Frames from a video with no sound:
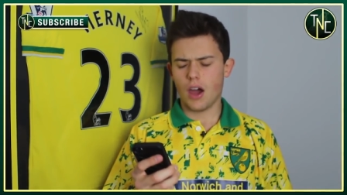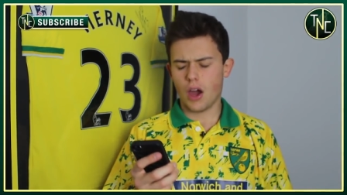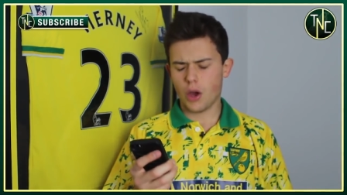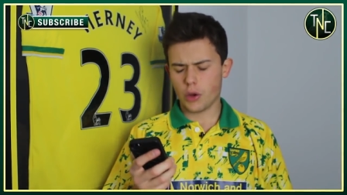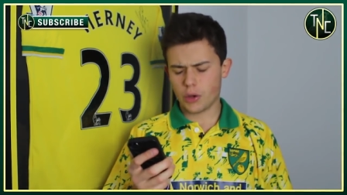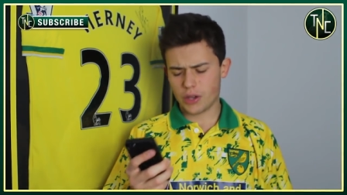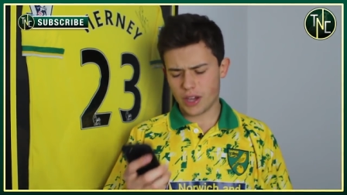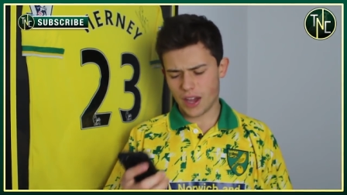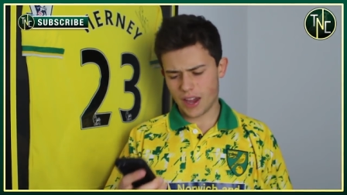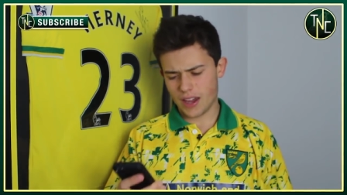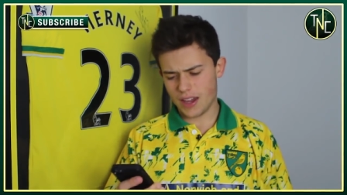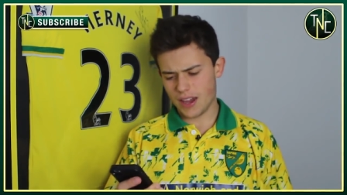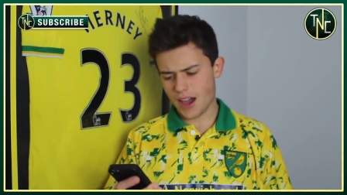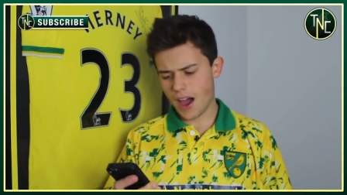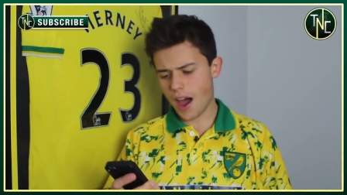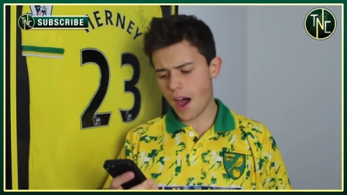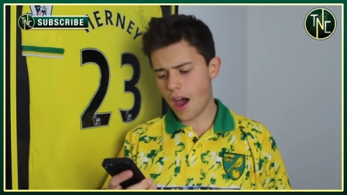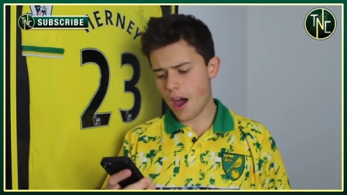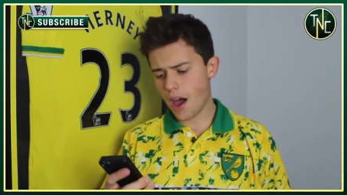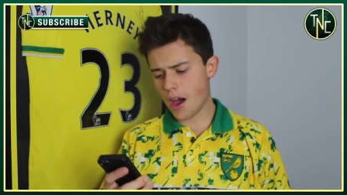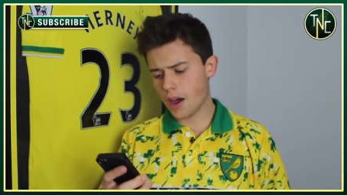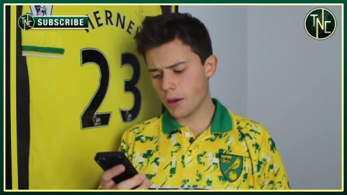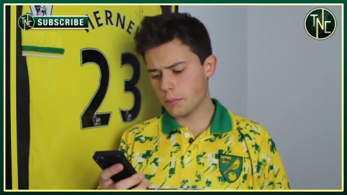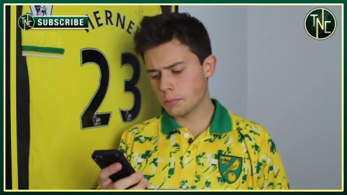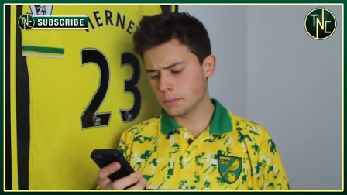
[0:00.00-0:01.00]
Okay.
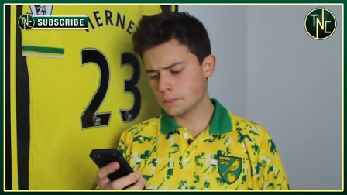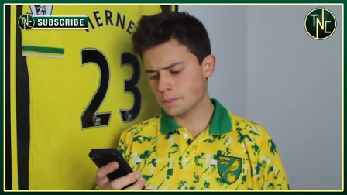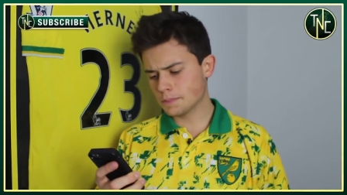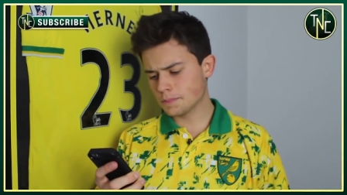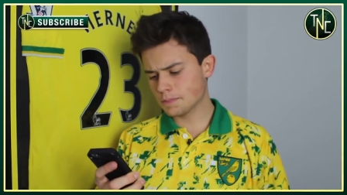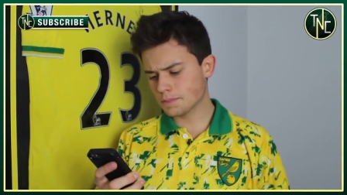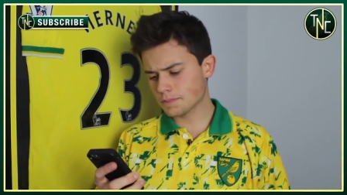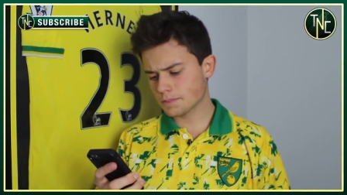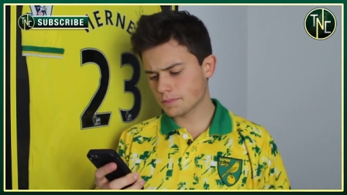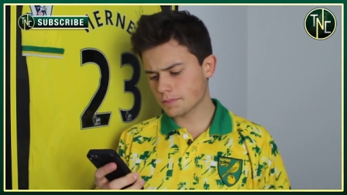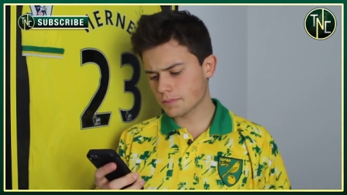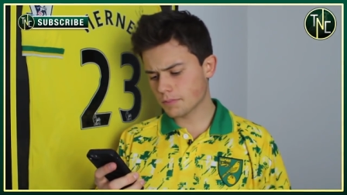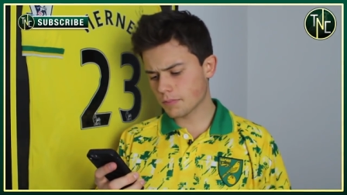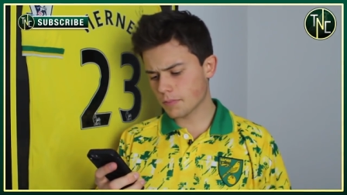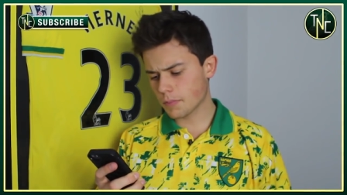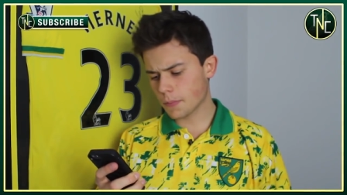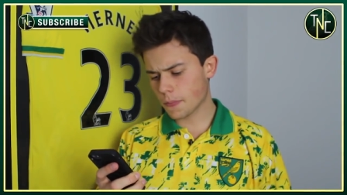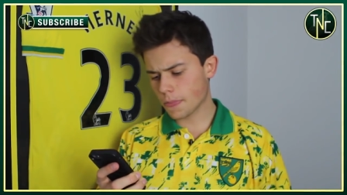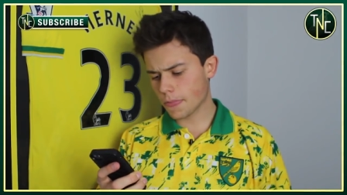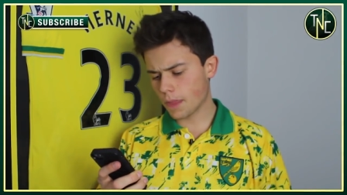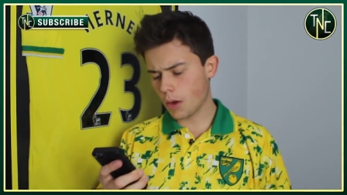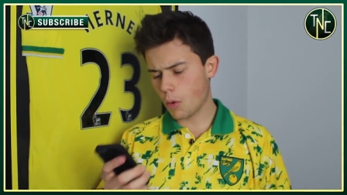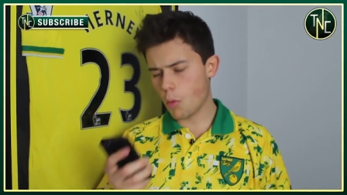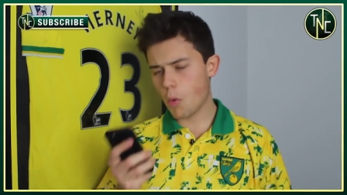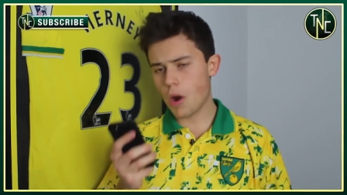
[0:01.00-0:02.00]

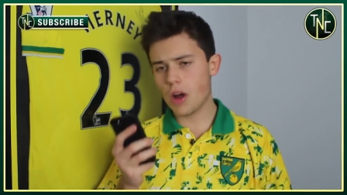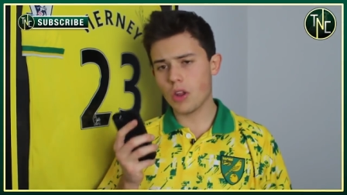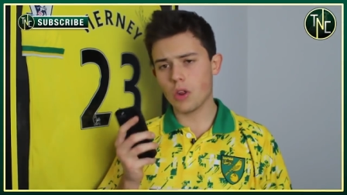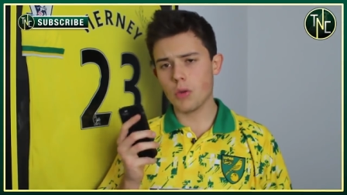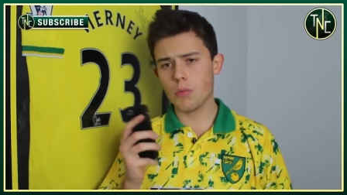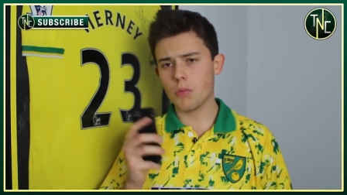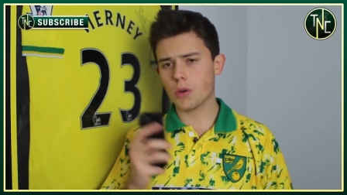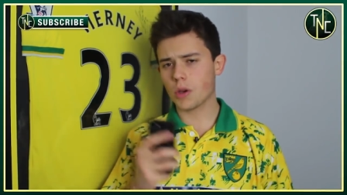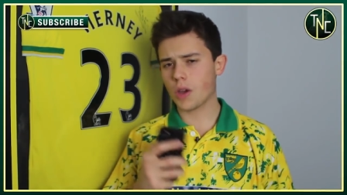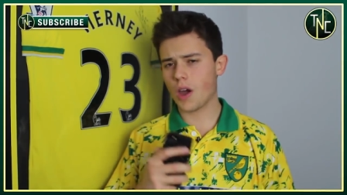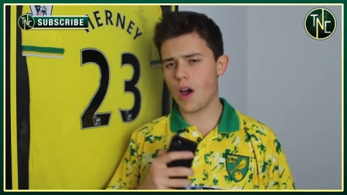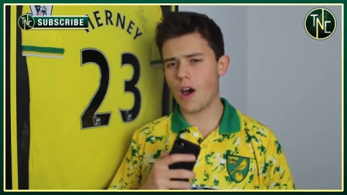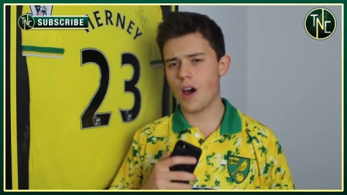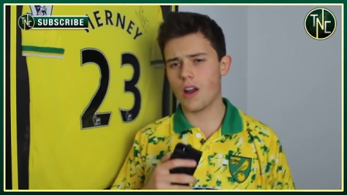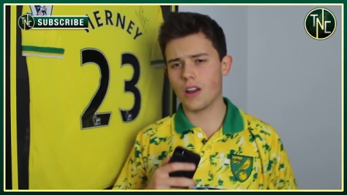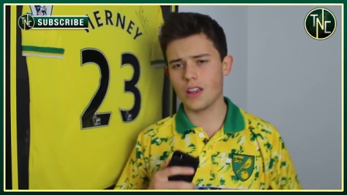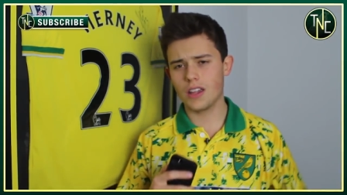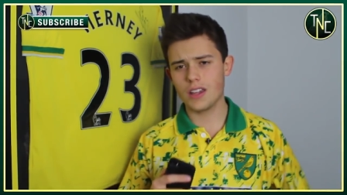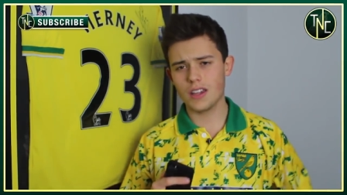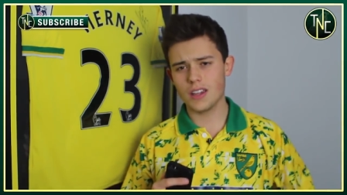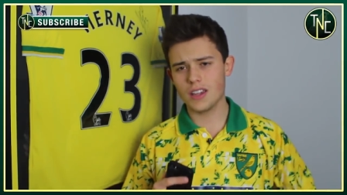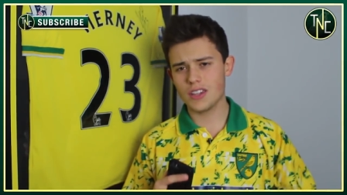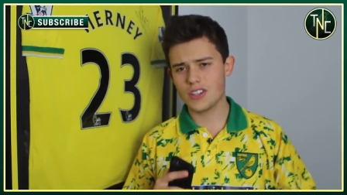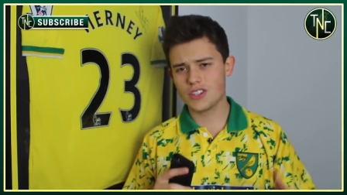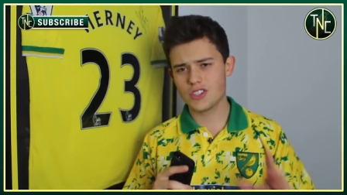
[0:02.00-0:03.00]
Well,
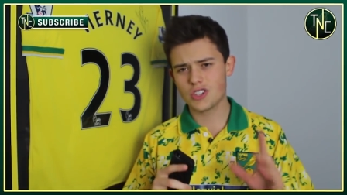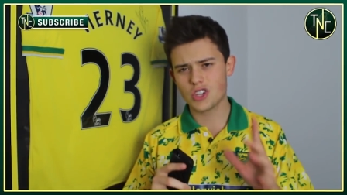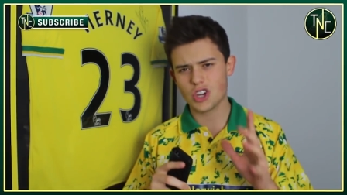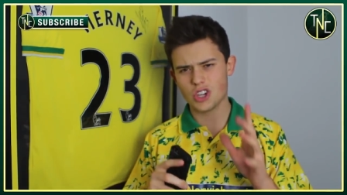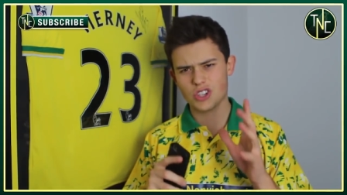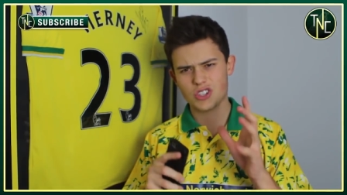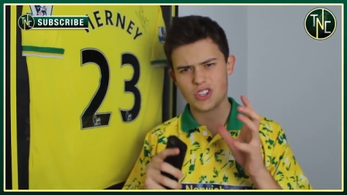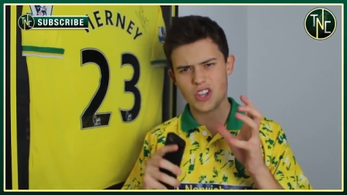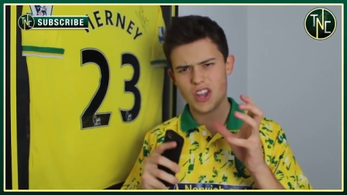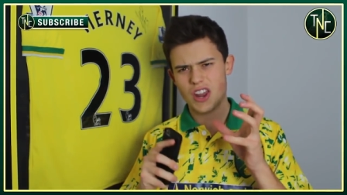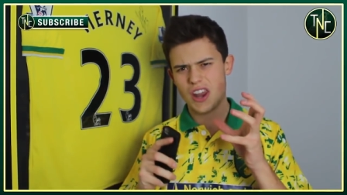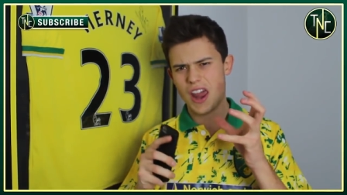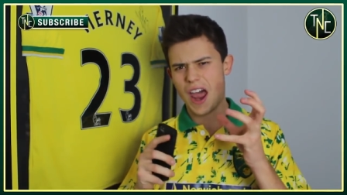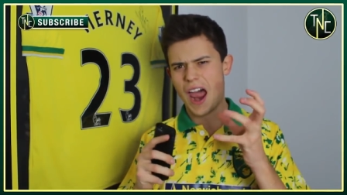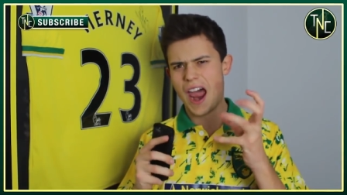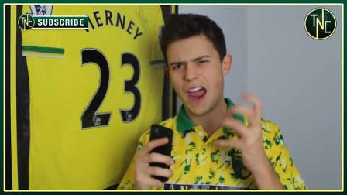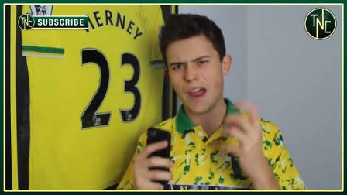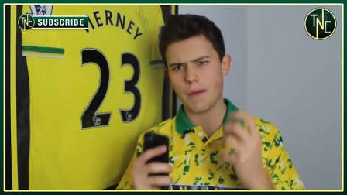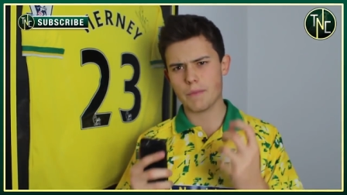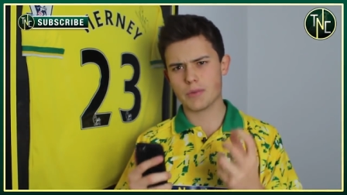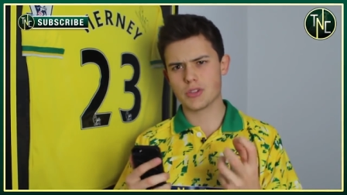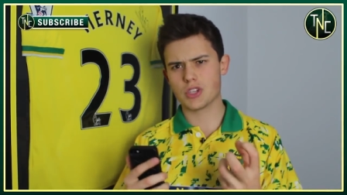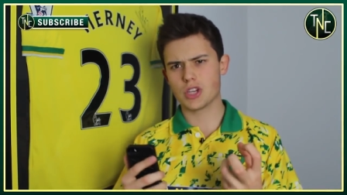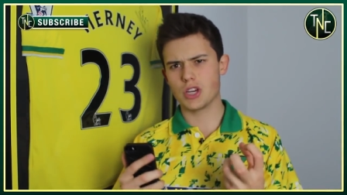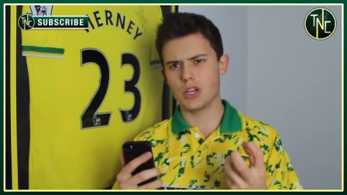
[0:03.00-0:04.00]
Mukhani is just an
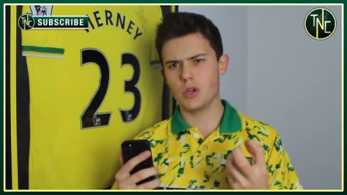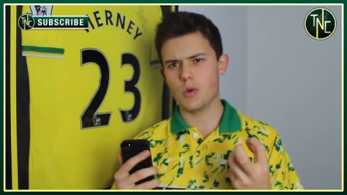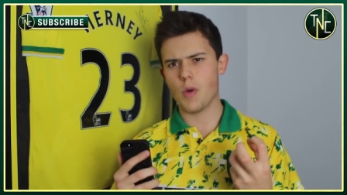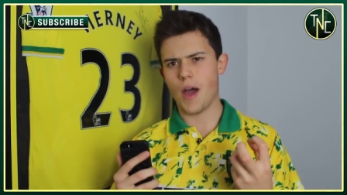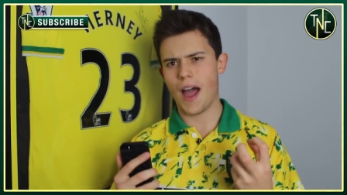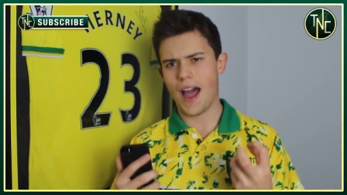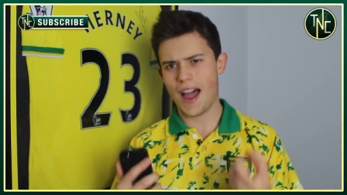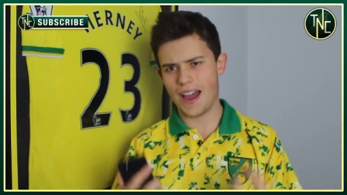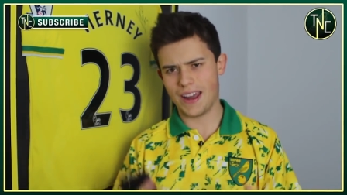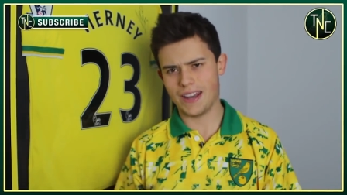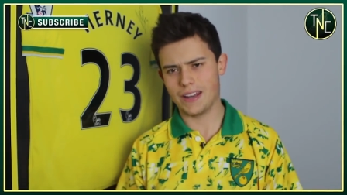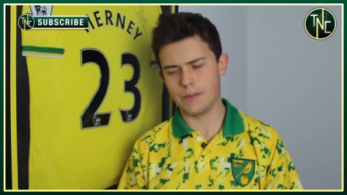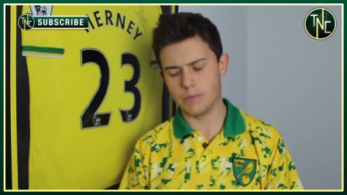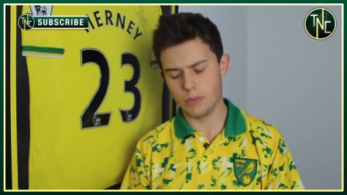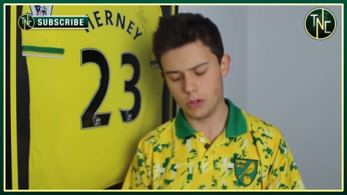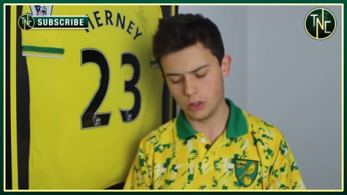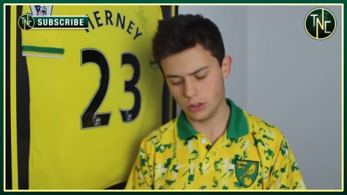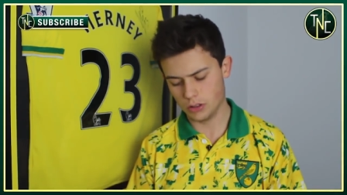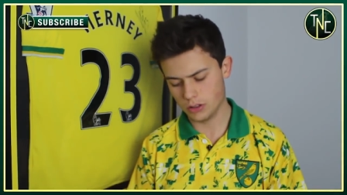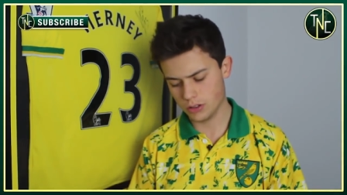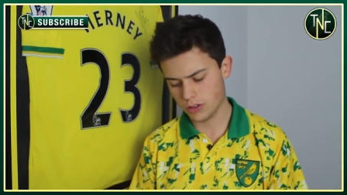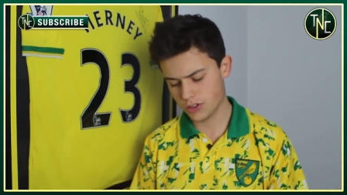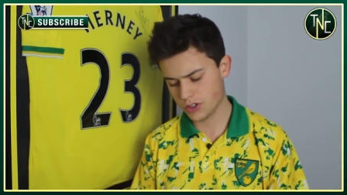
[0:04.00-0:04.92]
absolute animal.